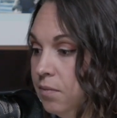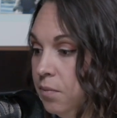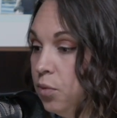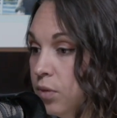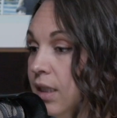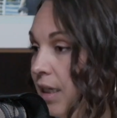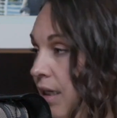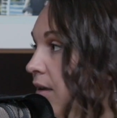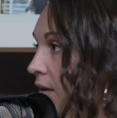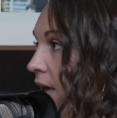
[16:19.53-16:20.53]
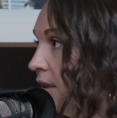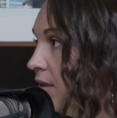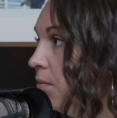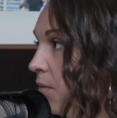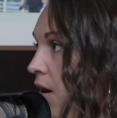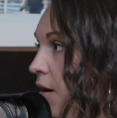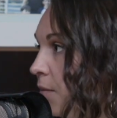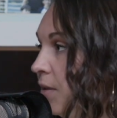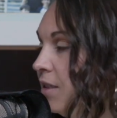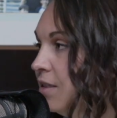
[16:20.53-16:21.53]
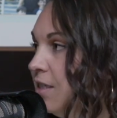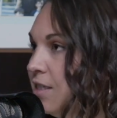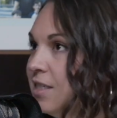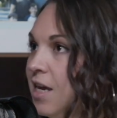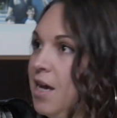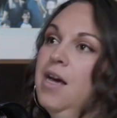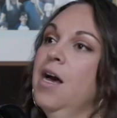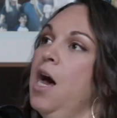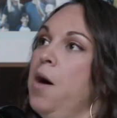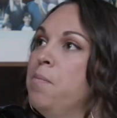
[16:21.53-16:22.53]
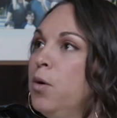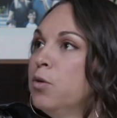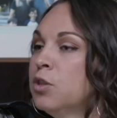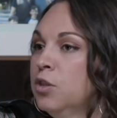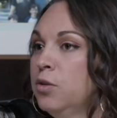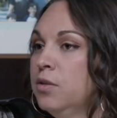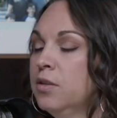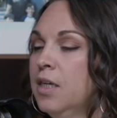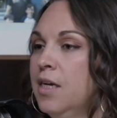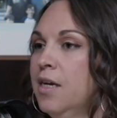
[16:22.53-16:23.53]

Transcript: bringing as a mom is this emotional